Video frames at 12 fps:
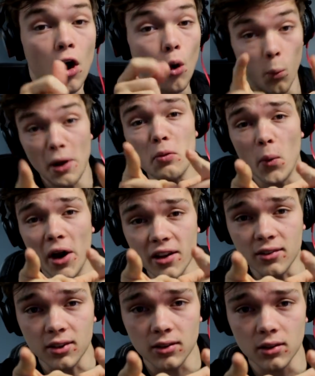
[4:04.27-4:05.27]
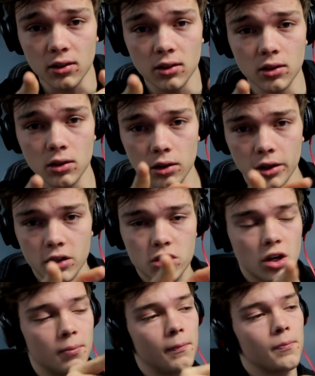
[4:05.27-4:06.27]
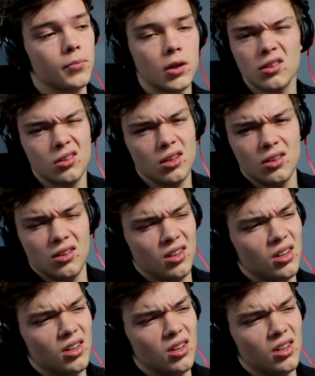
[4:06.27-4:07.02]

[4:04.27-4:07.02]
with weights in the gym. This is this.